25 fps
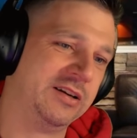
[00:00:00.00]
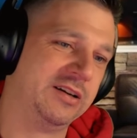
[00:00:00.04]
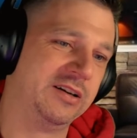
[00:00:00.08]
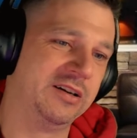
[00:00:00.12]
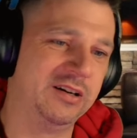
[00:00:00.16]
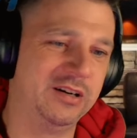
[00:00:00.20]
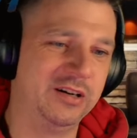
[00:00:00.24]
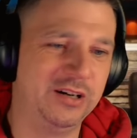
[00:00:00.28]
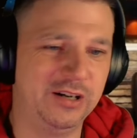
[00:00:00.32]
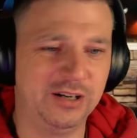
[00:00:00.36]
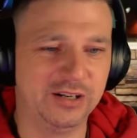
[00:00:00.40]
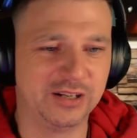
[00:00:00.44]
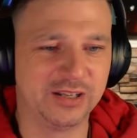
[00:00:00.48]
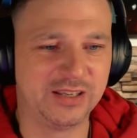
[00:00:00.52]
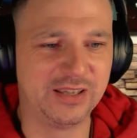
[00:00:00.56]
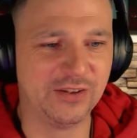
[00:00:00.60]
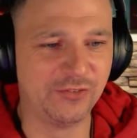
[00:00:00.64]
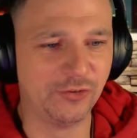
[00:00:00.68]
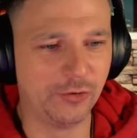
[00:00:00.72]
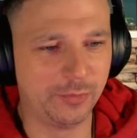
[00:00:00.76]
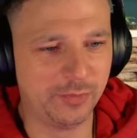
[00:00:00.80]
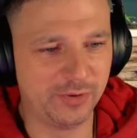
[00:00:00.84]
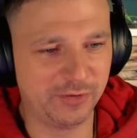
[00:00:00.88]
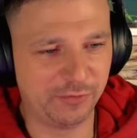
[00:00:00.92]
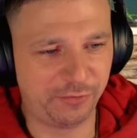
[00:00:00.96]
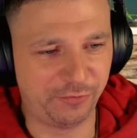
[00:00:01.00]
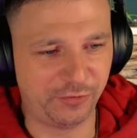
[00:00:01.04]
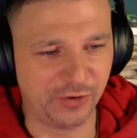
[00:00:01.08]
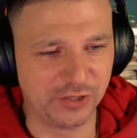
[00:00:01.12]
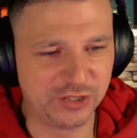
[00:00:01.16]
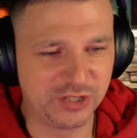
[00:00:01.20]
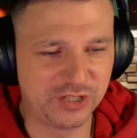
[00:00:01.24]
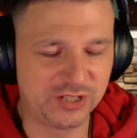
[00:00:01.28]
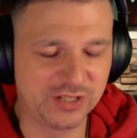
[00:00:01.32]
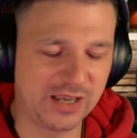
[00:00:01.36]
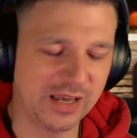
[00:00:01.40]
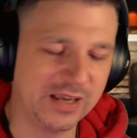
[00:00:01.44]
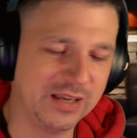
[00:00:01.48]
Oh, give him a fish
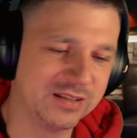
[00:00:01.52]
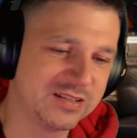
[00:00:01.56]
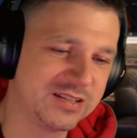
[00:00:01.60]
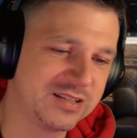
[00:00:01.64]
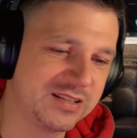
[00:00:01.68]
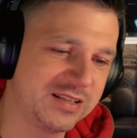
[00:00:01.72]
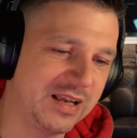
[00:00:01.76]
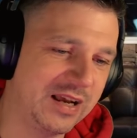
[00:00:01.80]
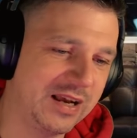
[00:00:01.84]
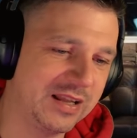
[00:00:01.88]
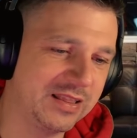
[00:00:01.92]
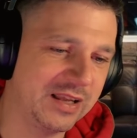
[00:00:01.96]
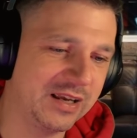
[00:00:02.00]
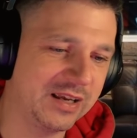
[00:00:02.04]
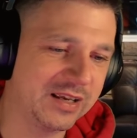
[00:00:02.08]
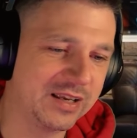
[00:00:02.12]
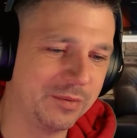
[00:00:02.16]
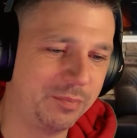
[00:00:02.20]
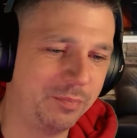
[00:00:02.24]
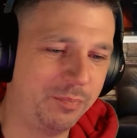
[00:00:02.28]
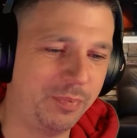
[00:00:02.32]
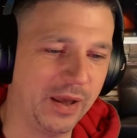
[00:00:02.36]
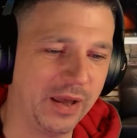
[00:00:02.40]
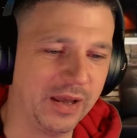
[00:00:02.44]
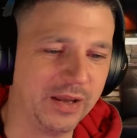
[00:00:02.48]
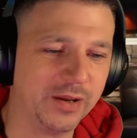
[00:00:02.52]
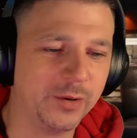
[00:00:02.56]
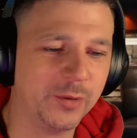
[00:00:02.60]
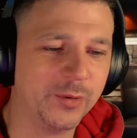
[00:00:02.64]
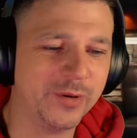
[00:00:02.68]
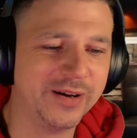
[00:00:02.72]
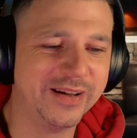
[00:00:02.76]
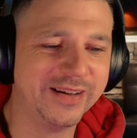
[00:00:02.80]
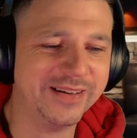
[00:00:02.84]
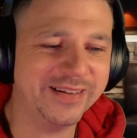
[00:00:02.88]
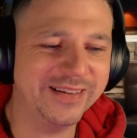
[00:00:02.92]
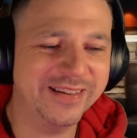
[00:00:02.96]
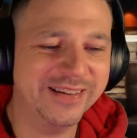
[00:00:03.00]
scale slide like a
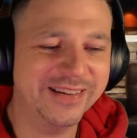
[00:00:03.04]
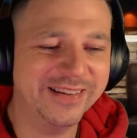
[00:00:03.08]
penguin.